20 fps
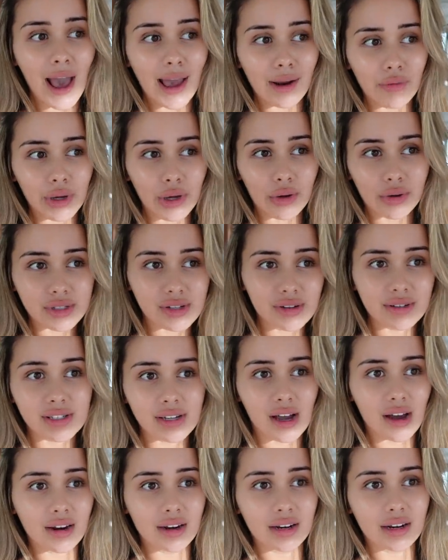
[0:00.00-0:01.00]
And we also
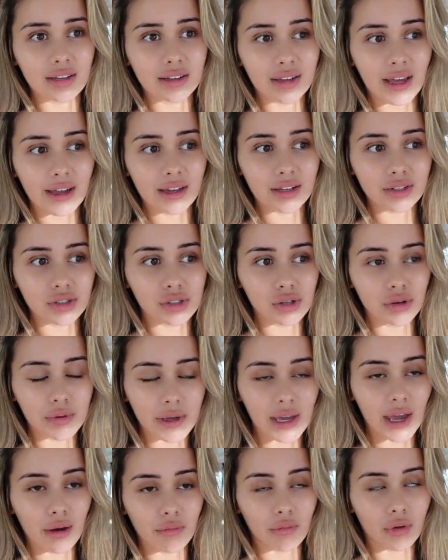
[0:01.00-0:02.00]
started at like 2
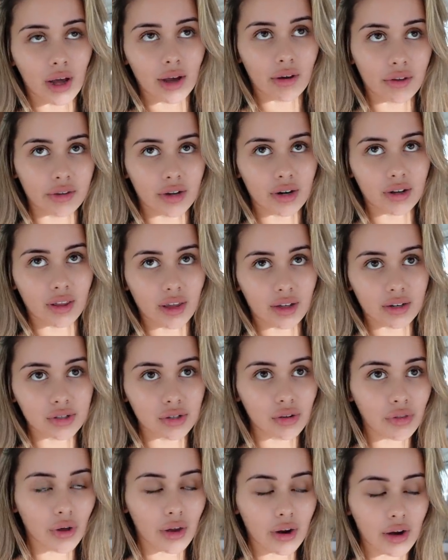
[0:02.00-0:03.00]
p.m. Well, I got there at like
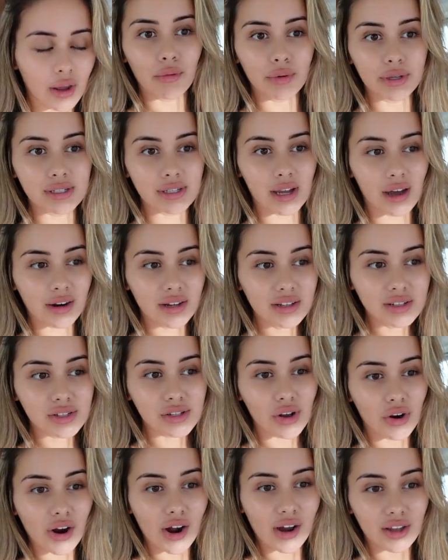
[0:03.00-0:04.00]
2:30. We started
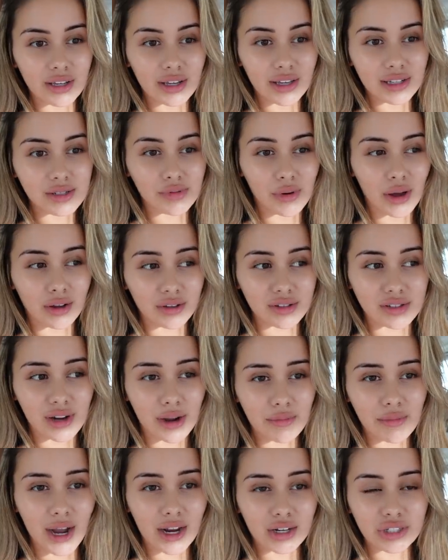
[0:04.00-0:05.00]
so early as well, so
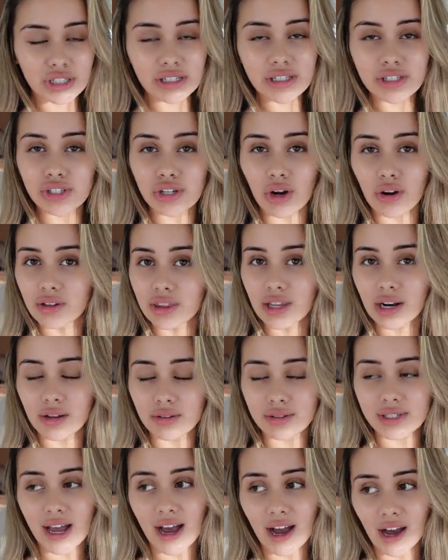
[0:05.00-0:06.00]
I'm actually shocked that I
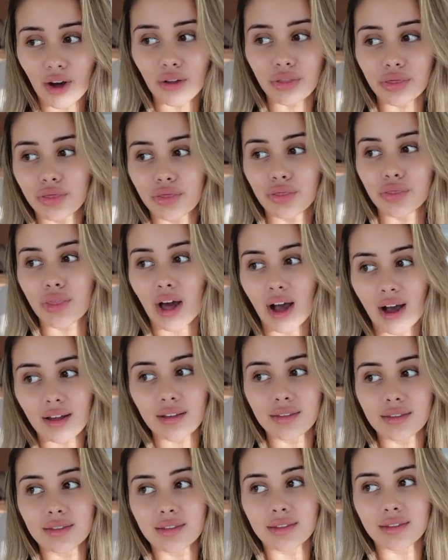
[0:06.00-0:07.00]
was out
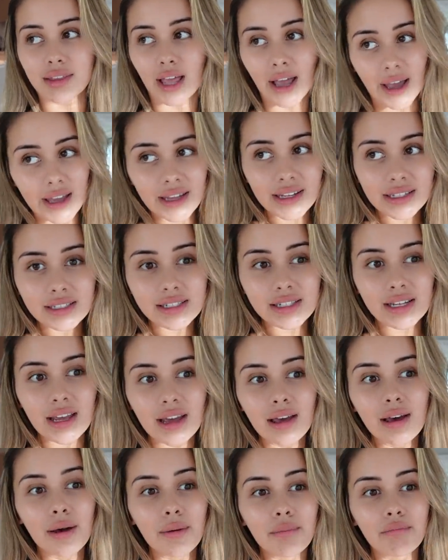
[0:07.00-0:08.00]
that late.
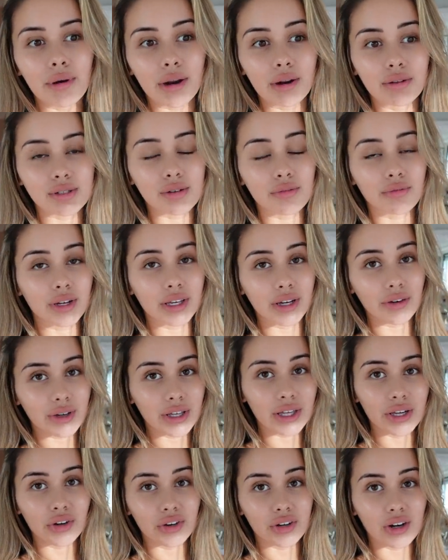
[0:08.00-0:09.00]
But it was a really,
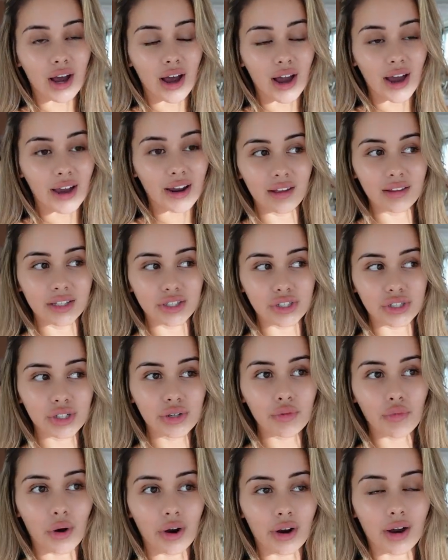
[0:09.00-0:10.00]
really good night. I
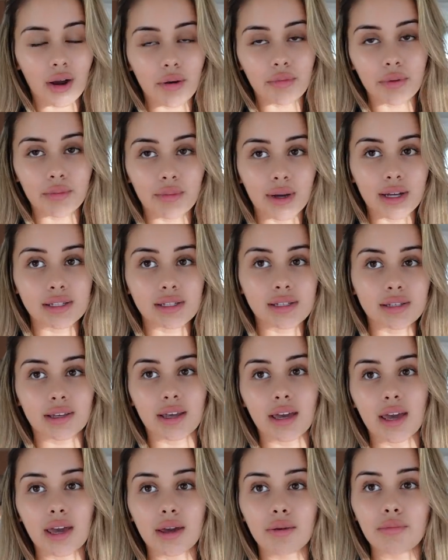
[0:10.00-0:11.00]
literally woke up in my
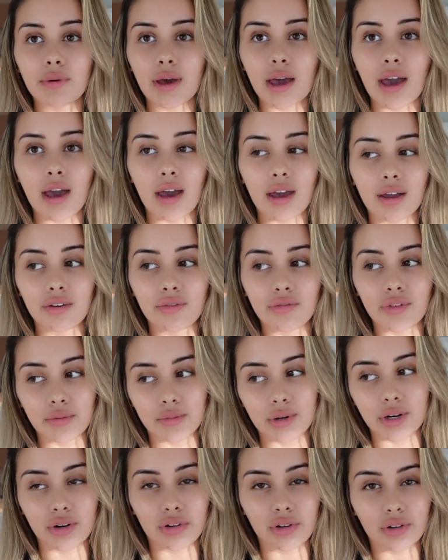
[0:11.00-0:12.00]
sleep and
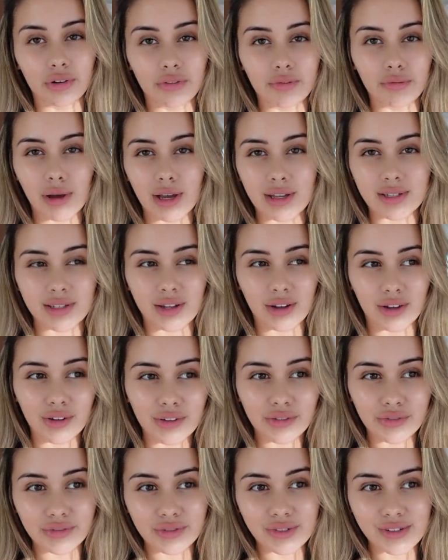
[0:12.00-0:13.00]
vomited all over
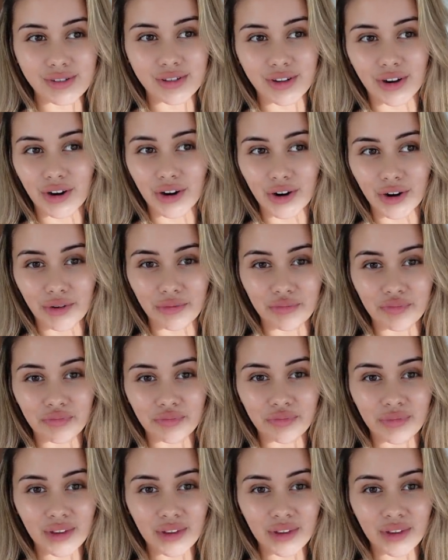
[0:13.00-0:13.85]
myself, so